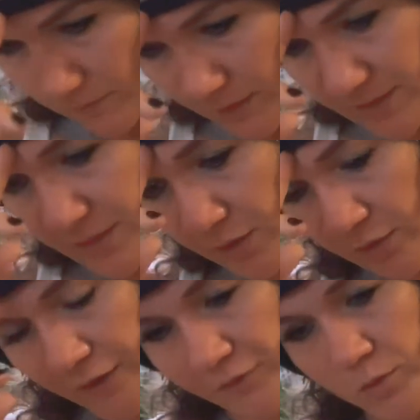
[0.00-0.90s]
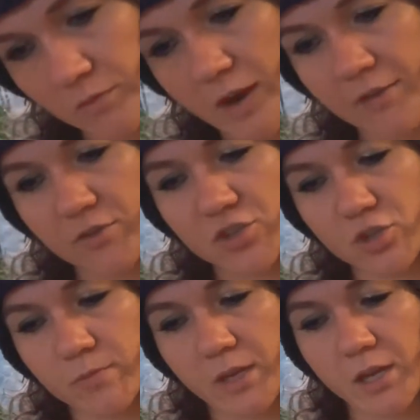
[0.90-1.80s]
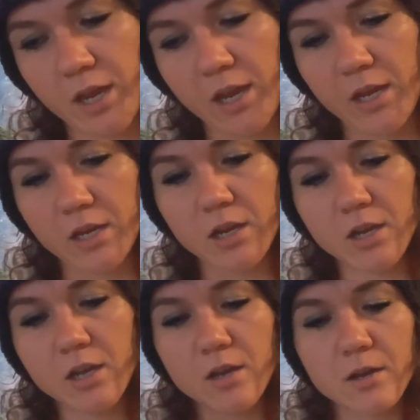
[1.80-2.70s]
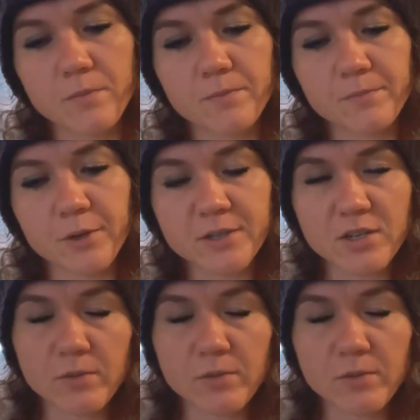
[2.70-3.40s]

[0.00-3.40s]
So if you'd rather shoot me a personal